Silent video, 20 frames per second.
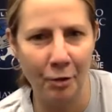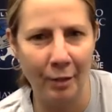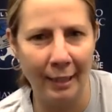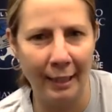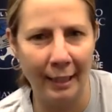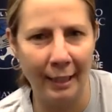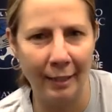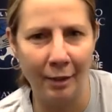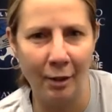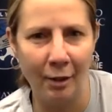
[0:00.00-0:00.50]
trying to
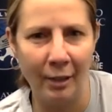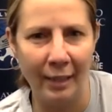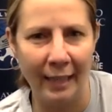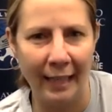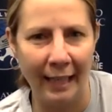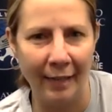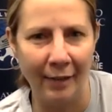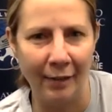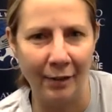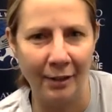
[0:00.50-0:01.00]
get it all
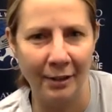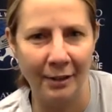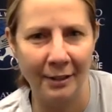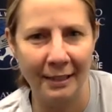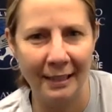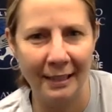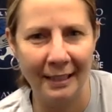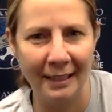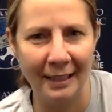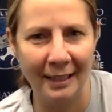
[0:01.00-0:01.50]
together.
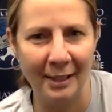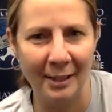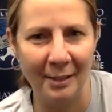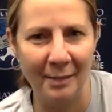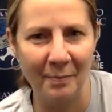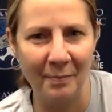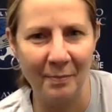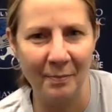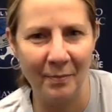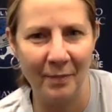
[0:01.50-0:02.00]

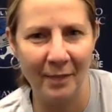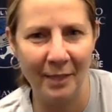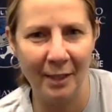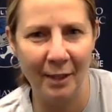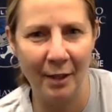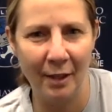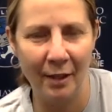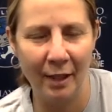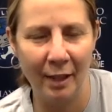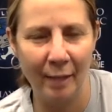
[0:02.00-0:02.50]
You know,
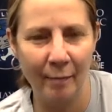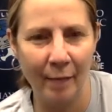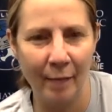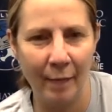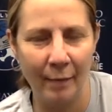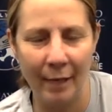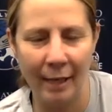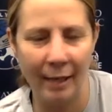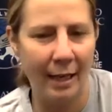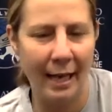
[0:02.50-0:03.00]
I think
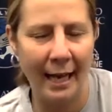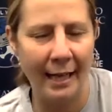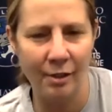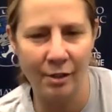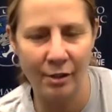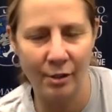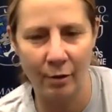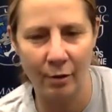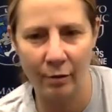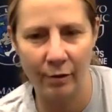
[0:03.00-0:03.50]
maybe I
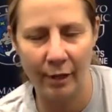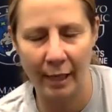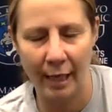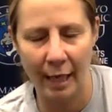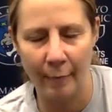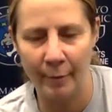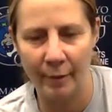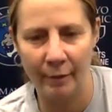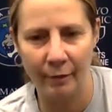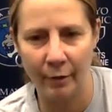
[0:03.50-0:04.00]
just don't think
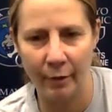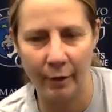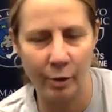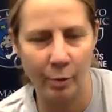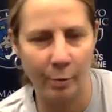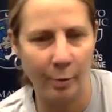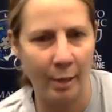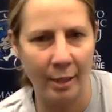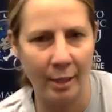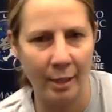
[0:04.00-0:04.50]
I'd be really
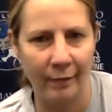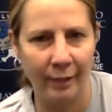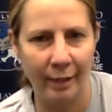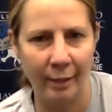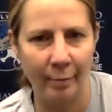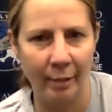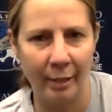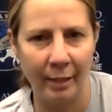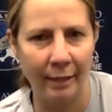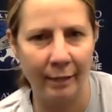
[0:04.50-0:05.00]
surprised if
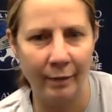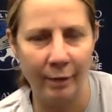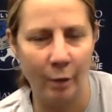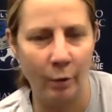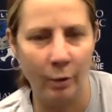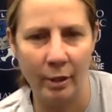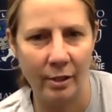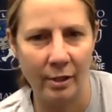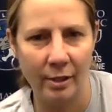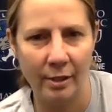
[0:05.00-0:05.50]
anybody
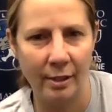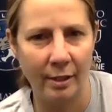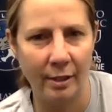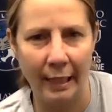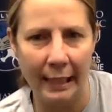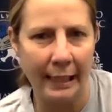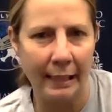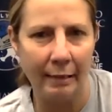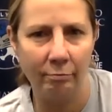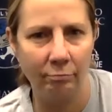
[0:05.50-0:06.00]
noticed
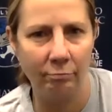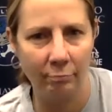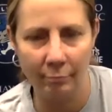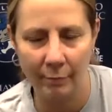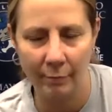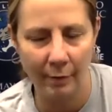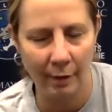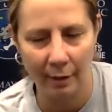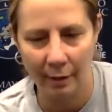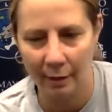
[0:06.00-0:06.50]
any,
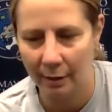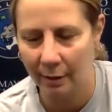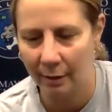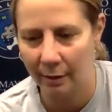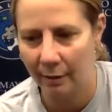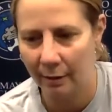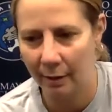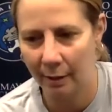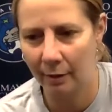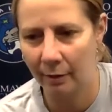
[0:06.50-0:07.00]

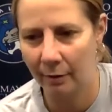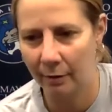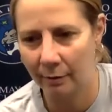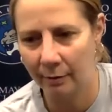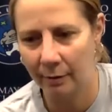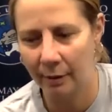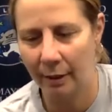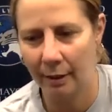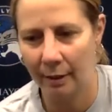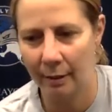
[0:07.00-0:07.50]
you
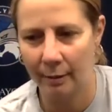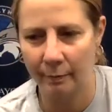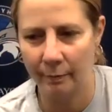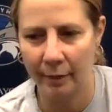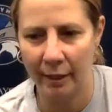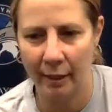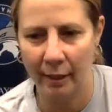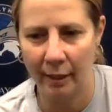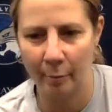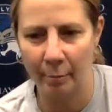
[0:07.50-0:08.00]
know,
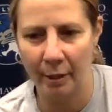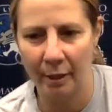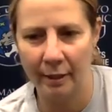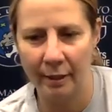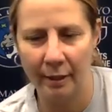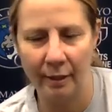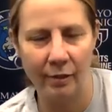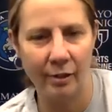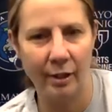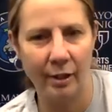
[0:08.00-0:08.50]
any of the
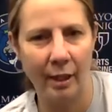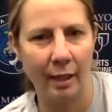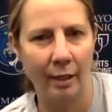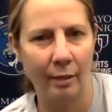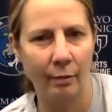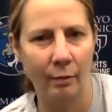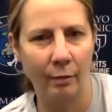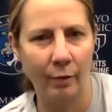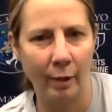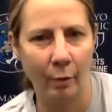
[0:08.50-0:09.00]
pundits kind
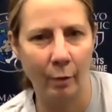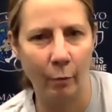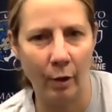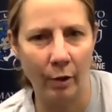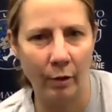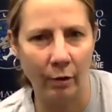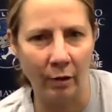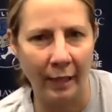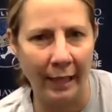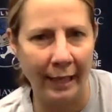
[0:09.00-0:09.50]
of, you know, where
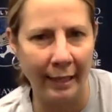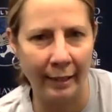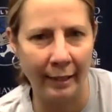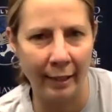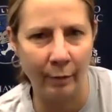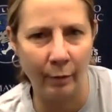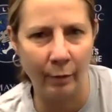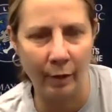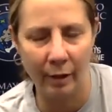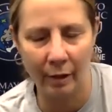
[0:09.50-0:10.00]
they're
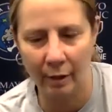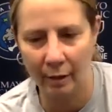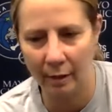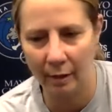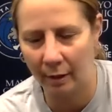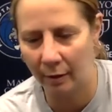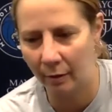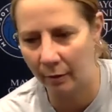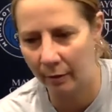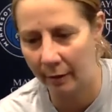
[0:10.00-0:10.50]
landing with, you
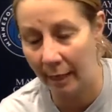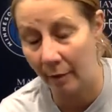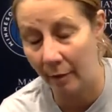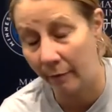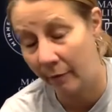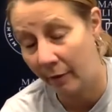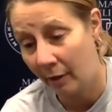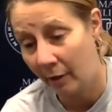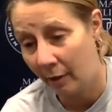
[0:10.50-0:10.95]
know. Now,